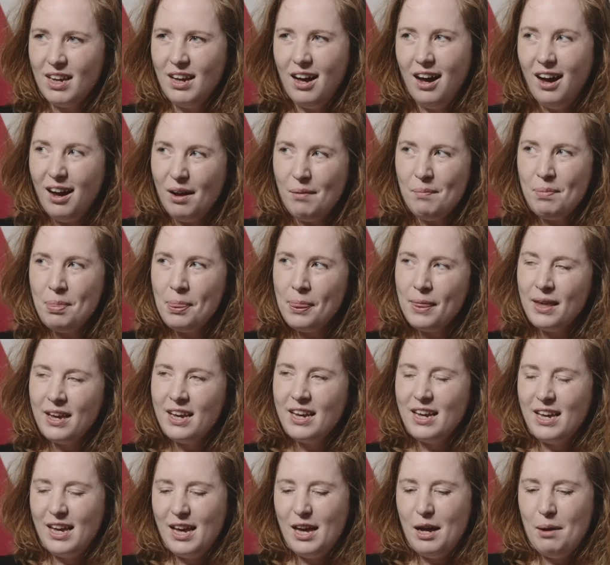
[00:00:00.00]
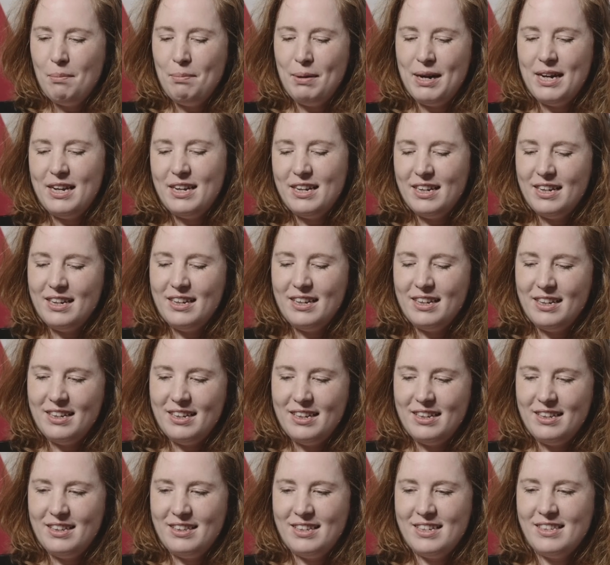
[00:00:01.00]
Um, but
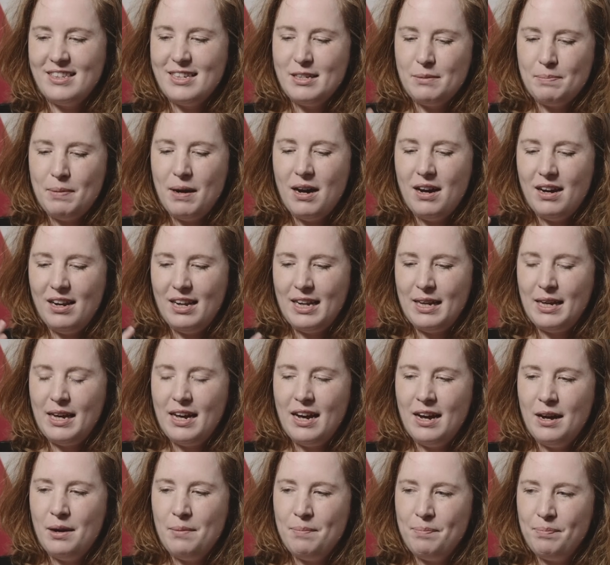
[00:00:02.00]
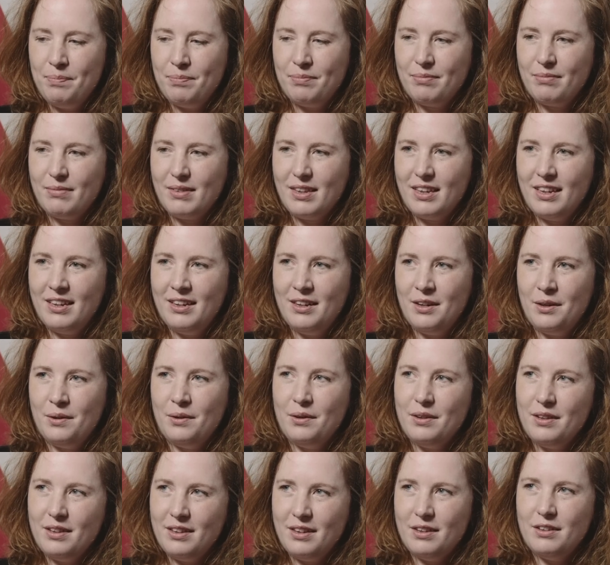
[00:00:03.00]
this is partly, um, you
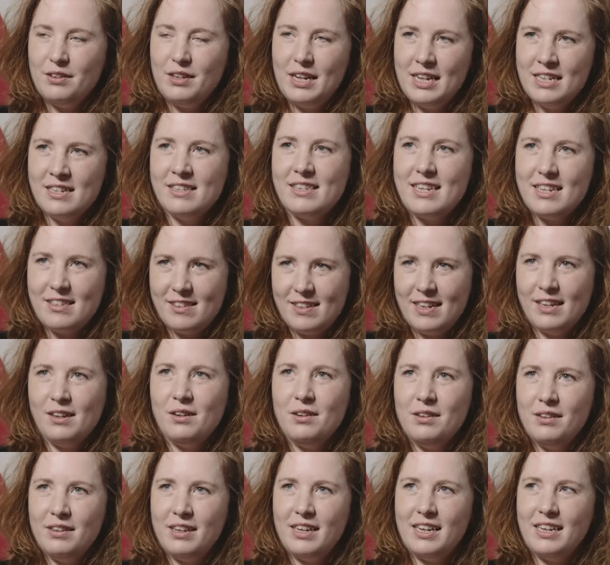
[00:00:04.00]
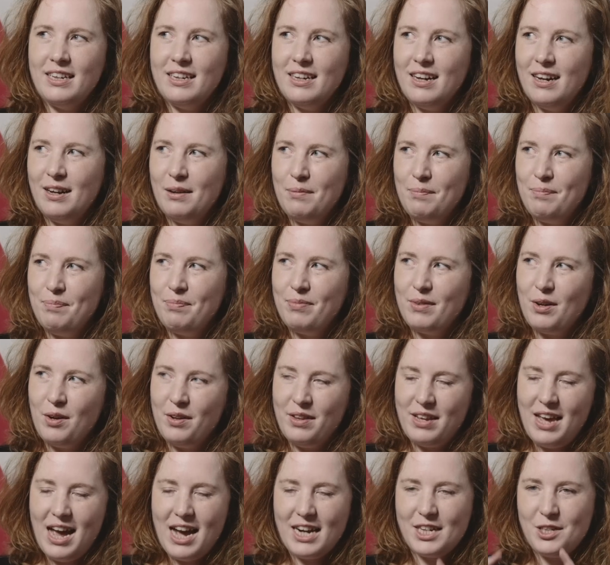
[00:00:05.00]
know, th insisting on the um,
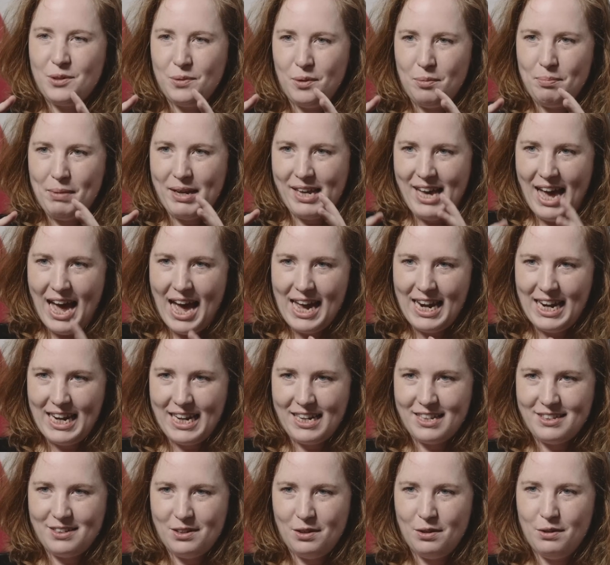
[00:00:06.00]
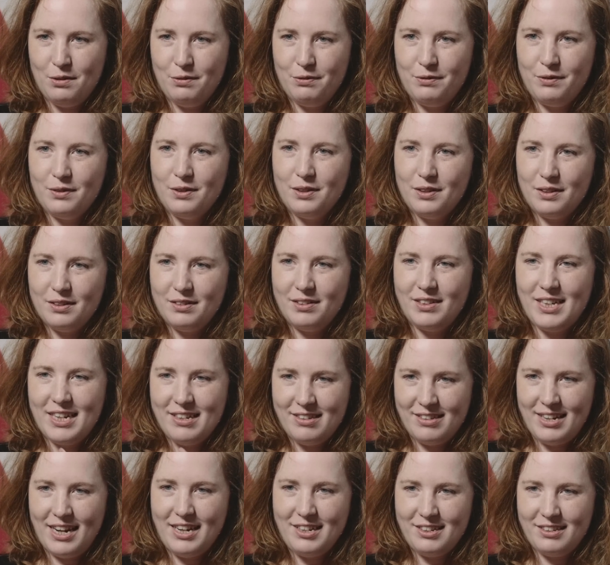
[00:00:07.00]
on the actual mechanics of
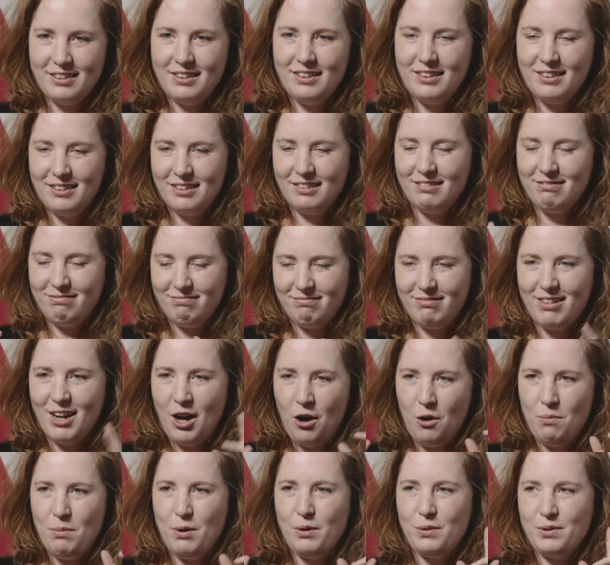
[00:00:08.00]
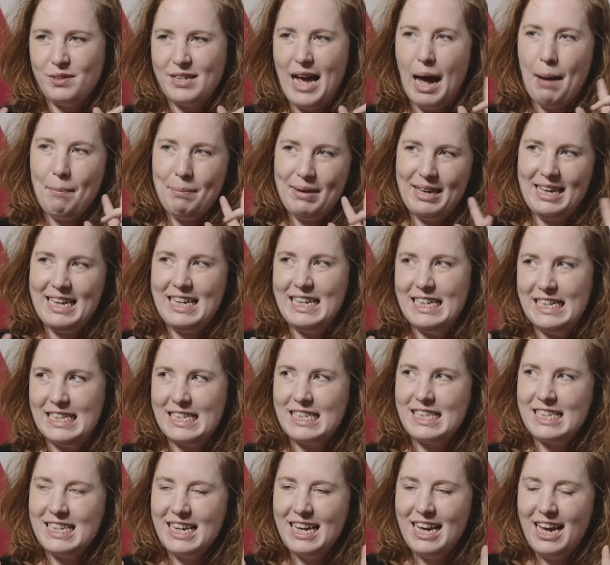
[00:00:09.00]
gestation in Homo
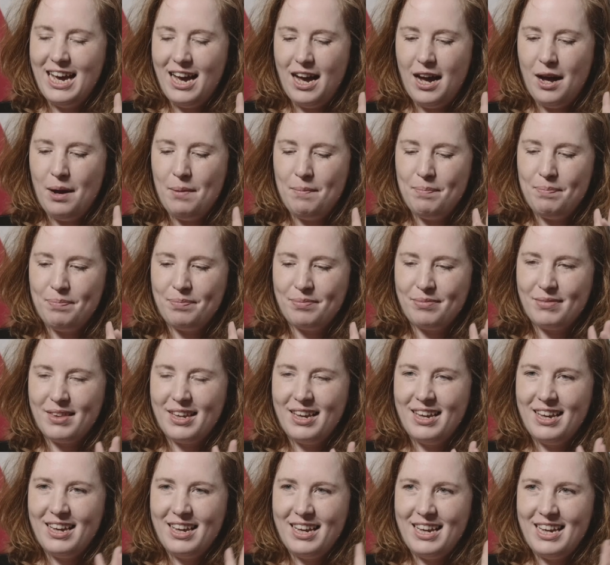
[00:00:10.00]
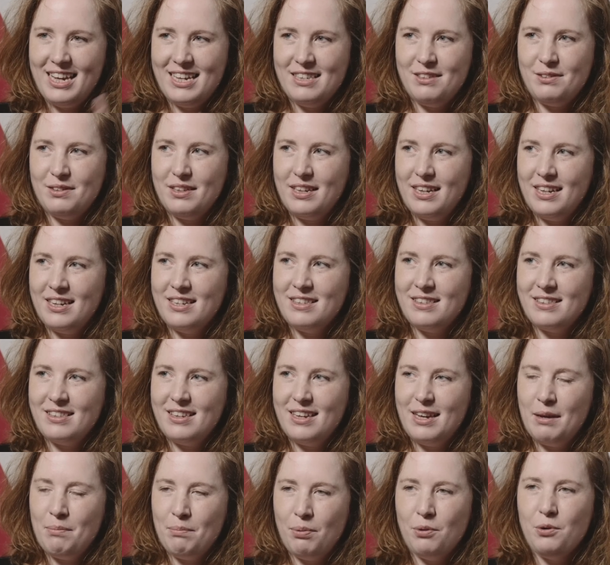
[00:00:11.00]
sapiens um, is
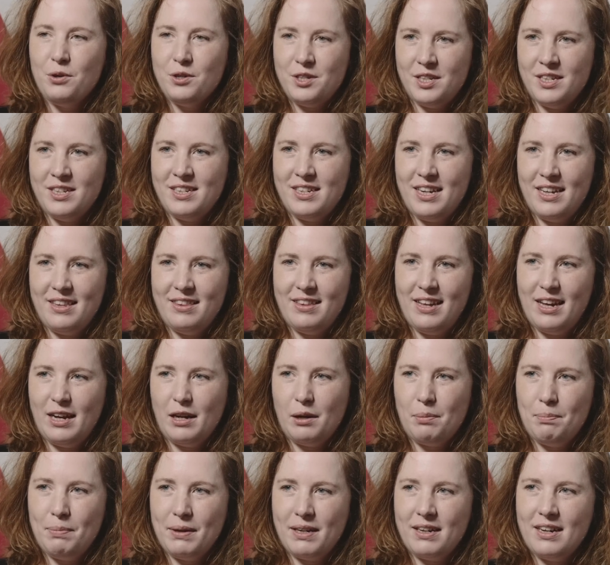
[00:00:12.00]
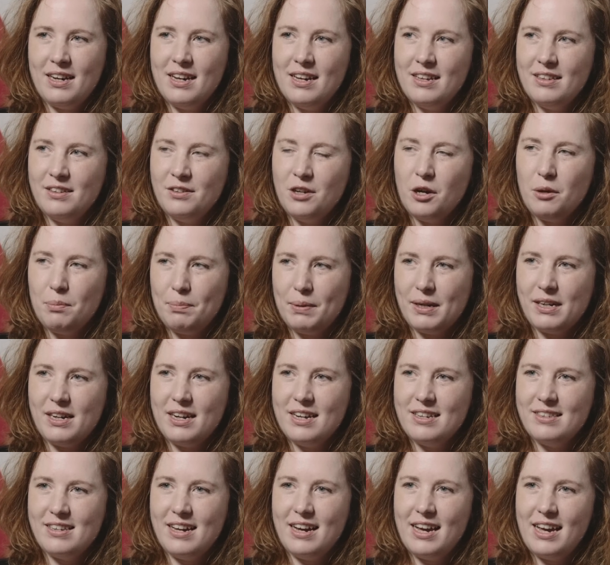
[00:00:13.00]
is important, I think, because not
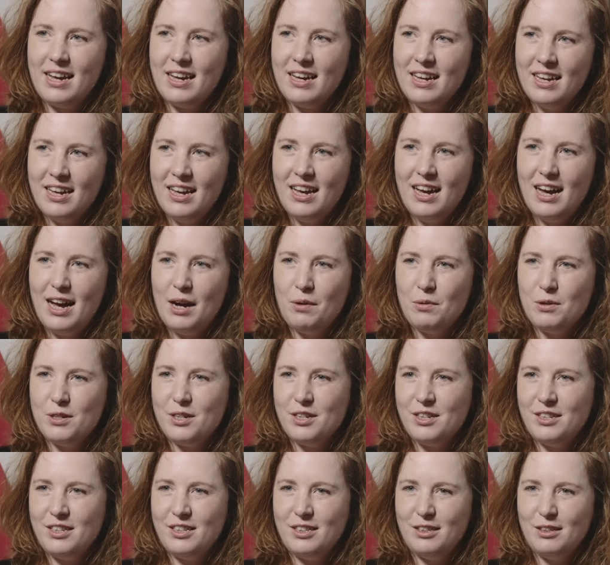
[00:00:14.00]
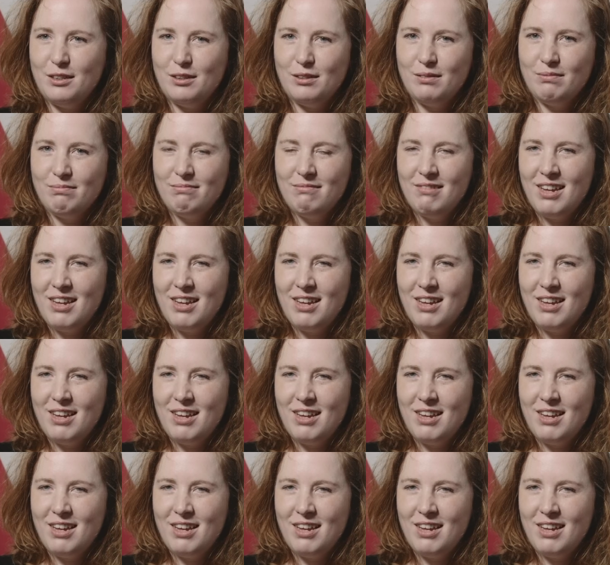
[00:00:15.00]
because I I want to,